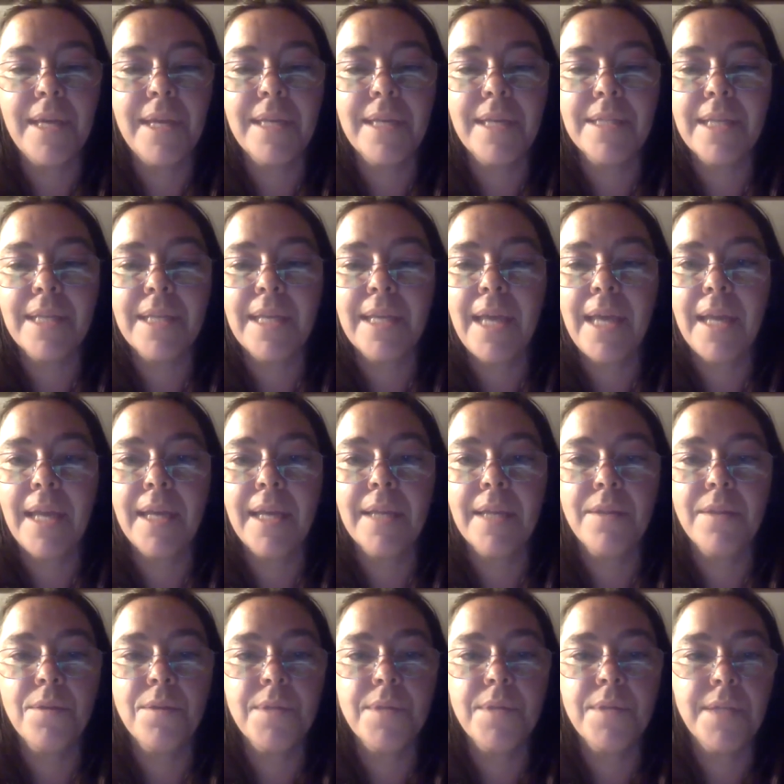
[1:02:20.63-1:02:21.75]
things and getting
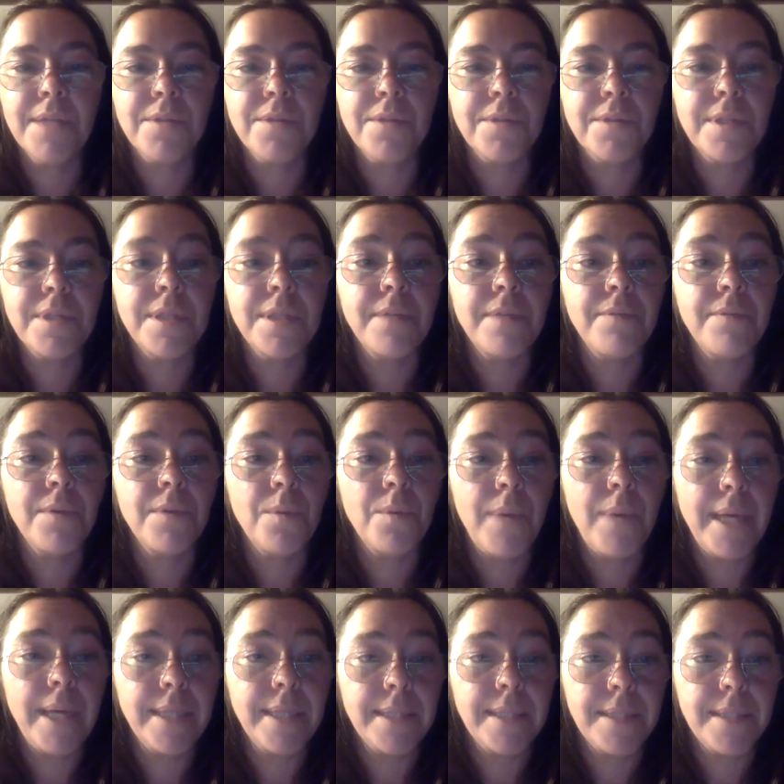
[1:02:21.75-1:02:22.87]
at those answers in different
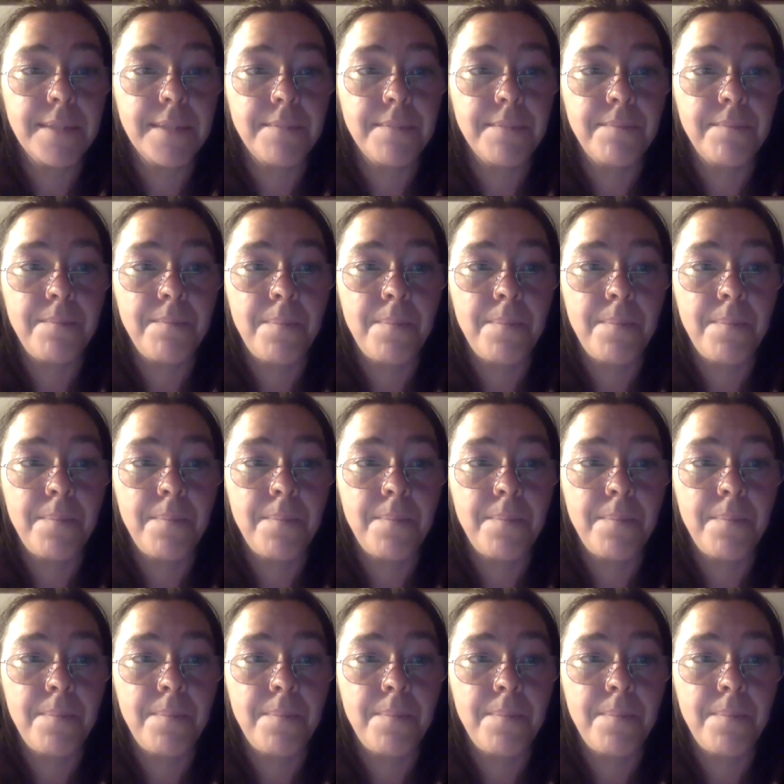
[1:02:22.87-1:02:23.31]
ways.